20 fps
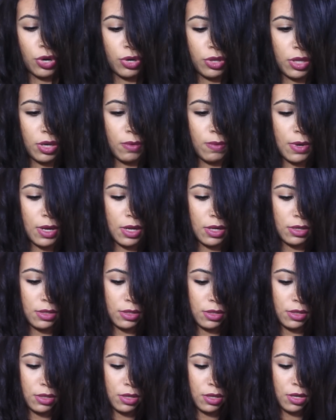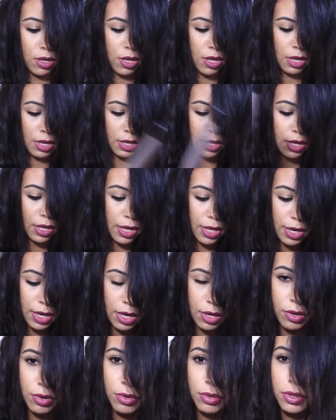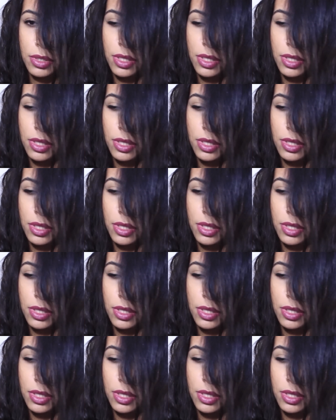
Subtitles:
curling wand. And I